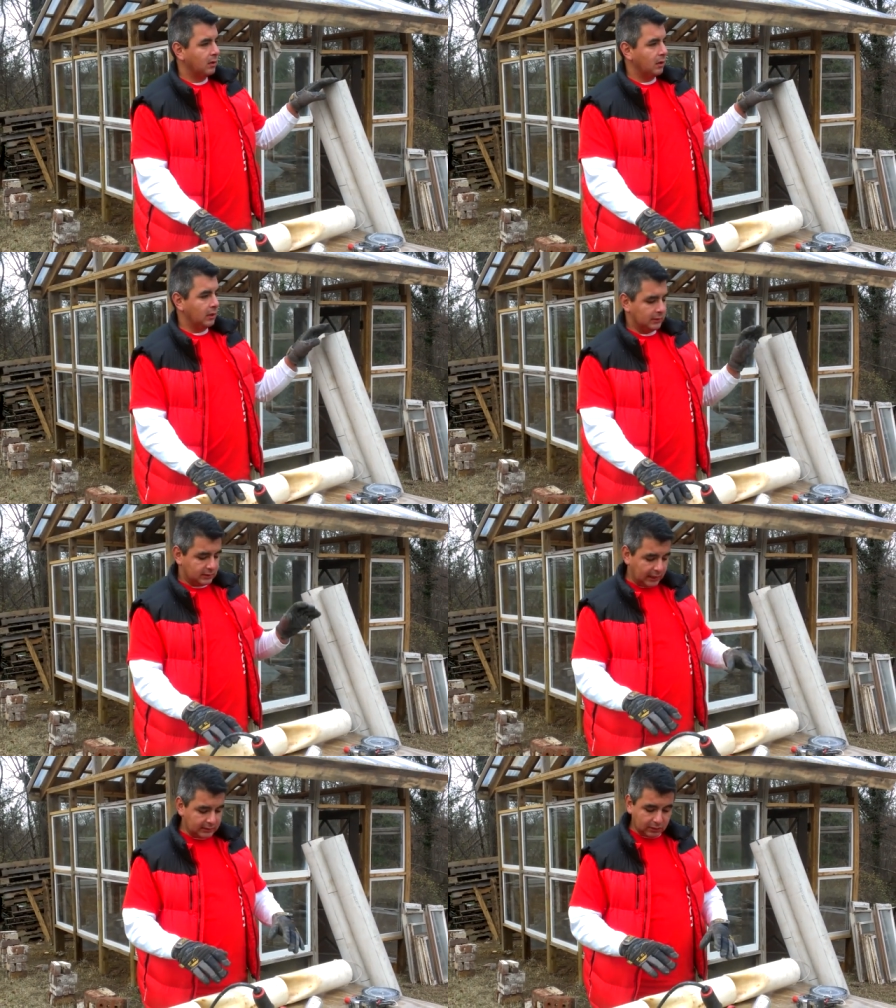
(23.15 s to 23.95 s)
Uh, in this
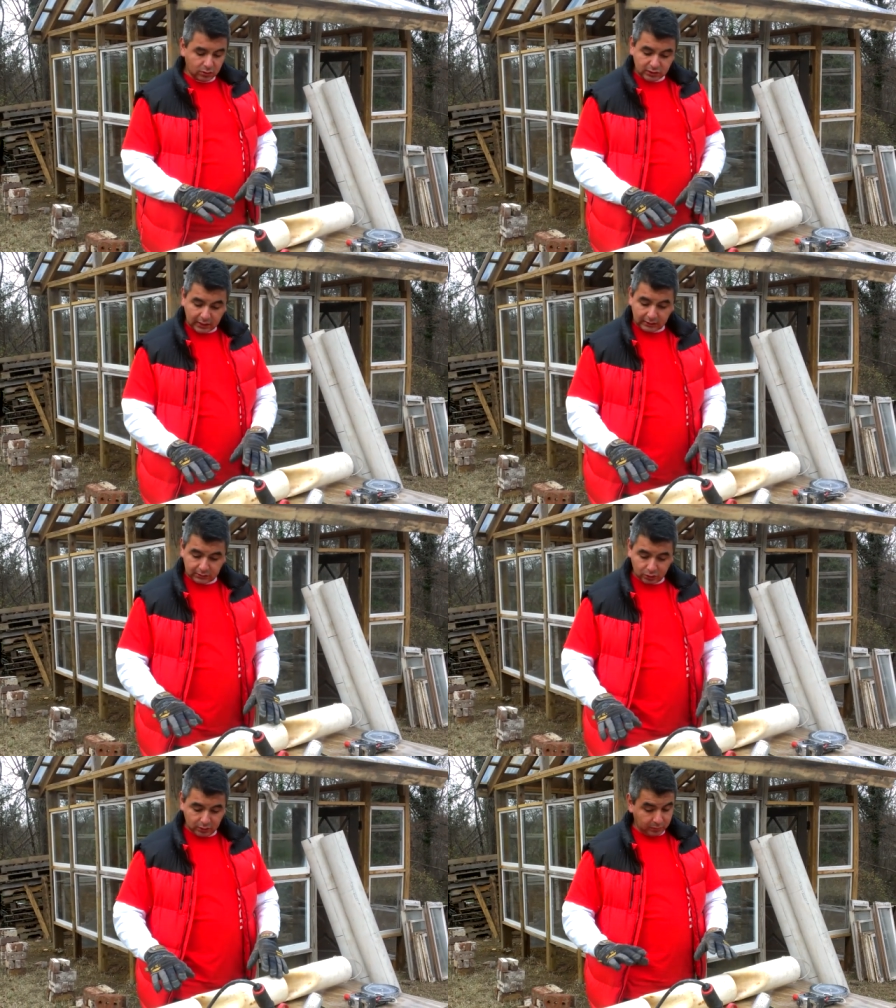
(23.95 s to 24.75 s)
case, it looks kind of
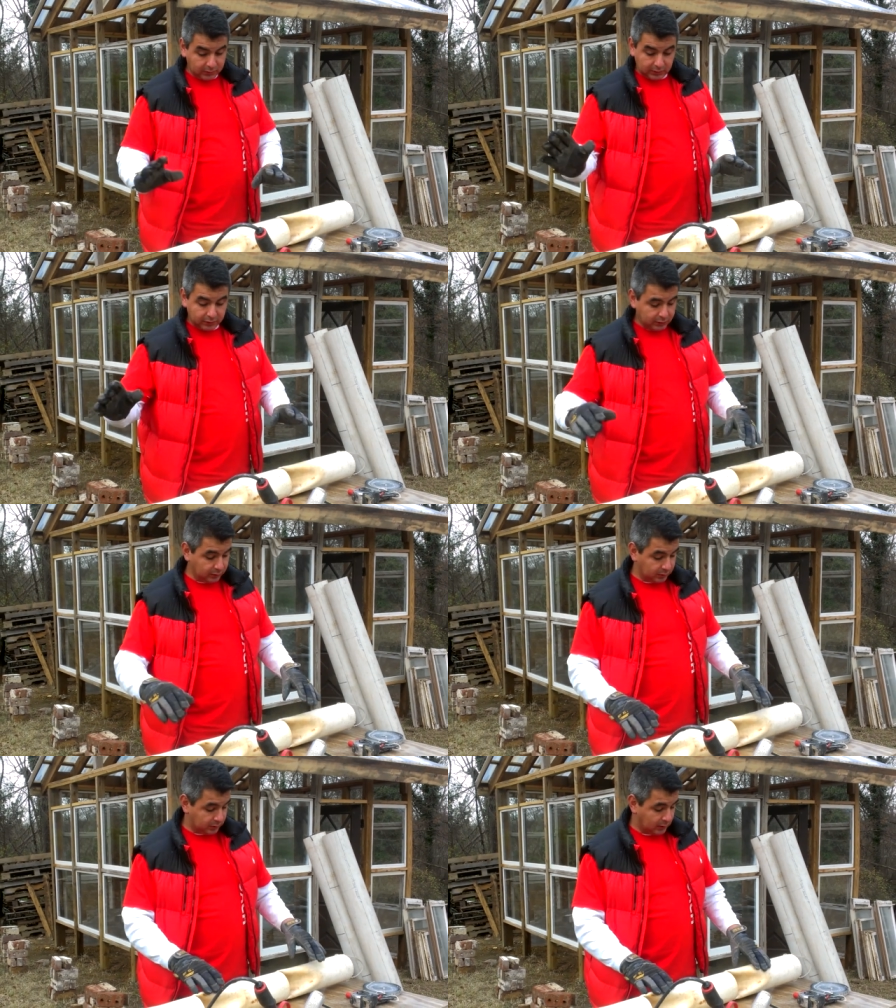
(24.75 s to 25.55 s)
dirty, was never
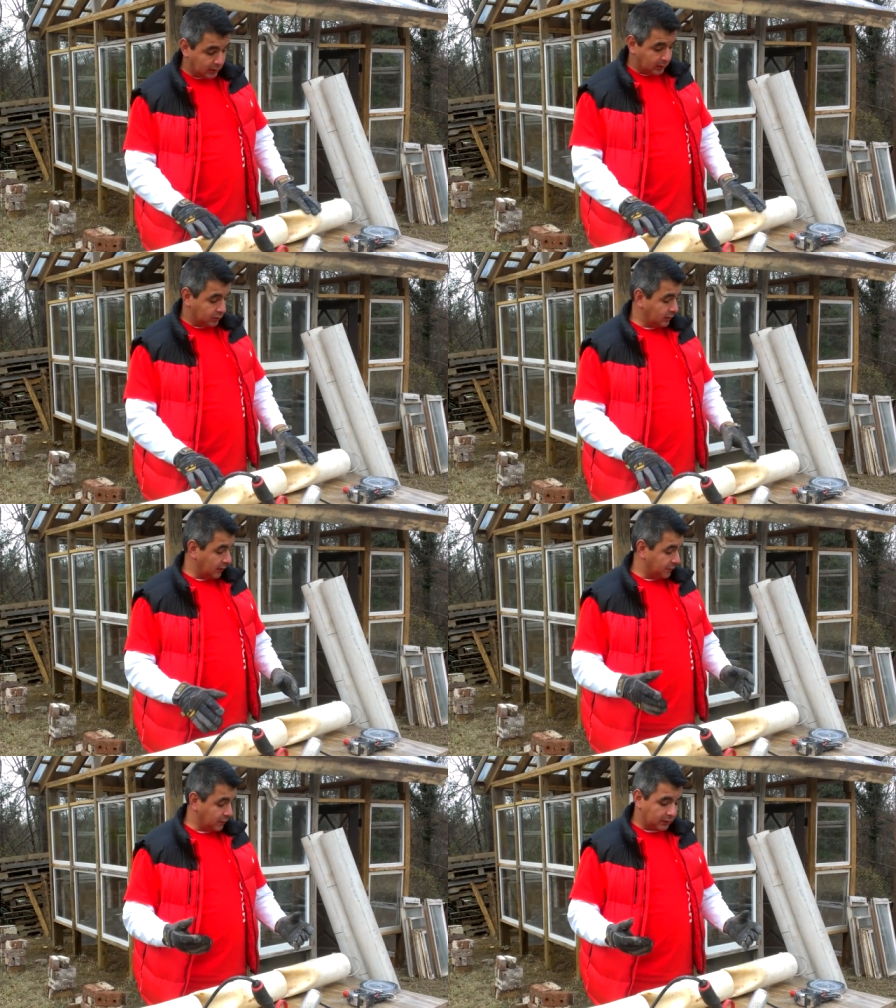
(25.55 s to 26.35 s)
used just I
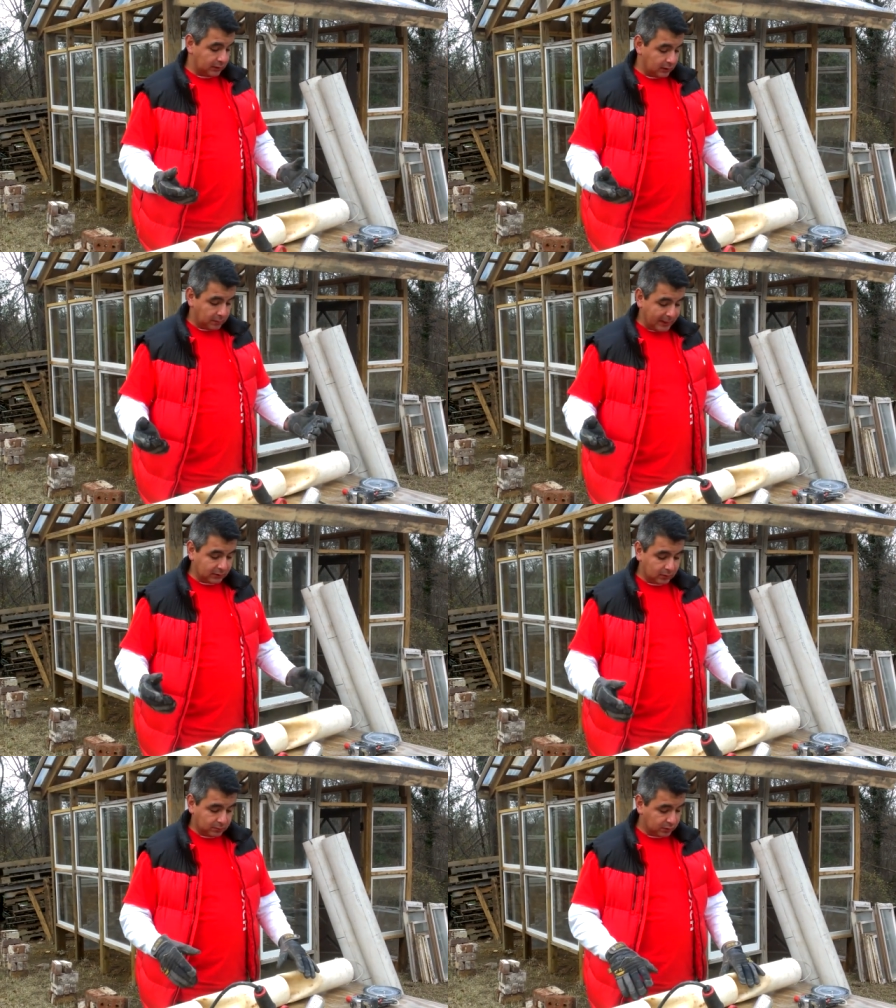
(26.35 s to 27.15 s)
found it in an
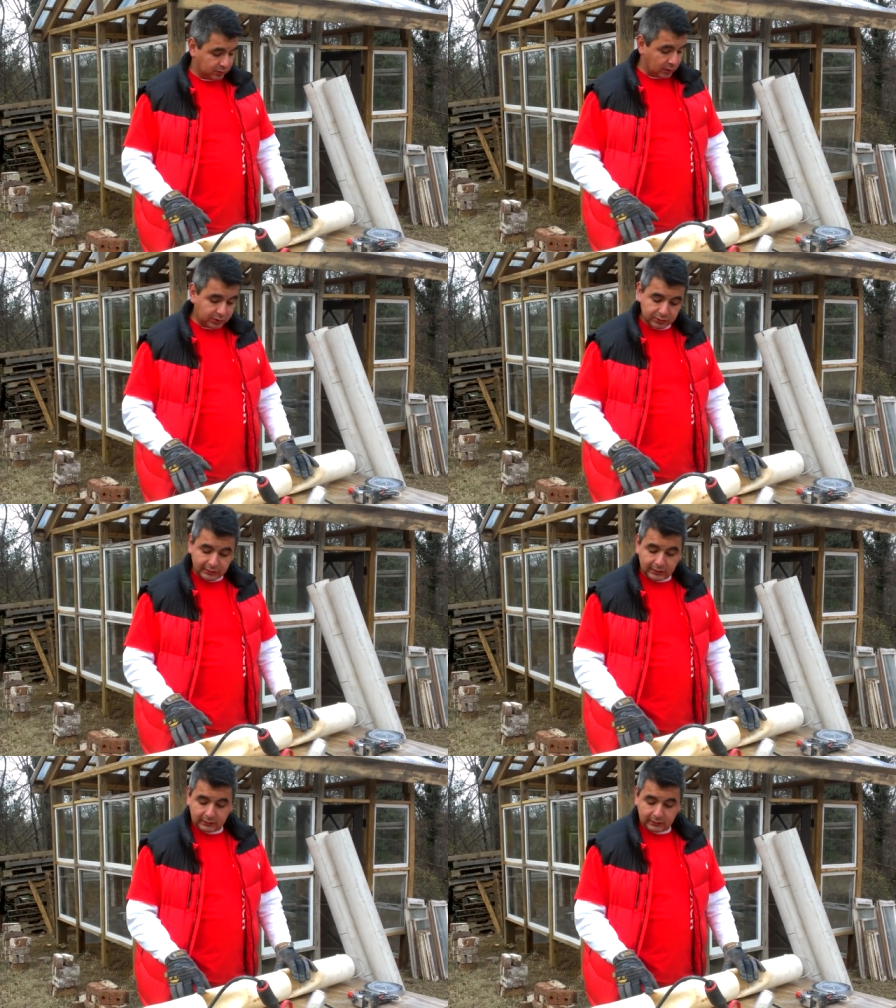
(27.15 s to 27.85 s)
abandoned construction site.